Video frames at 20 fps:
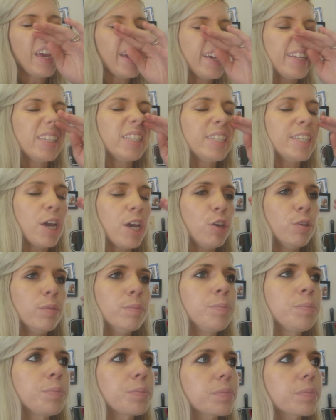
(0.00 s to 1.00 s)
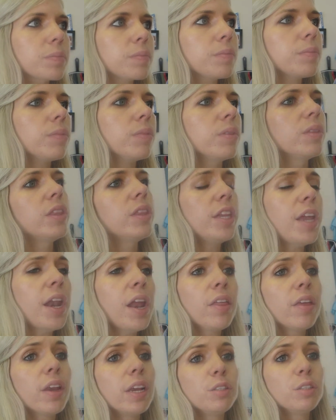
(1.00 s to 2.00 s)
And so then
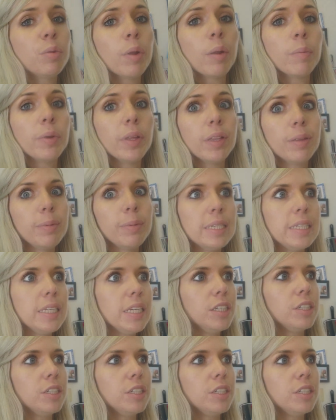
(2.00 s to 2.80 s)
other days when I'm really busy,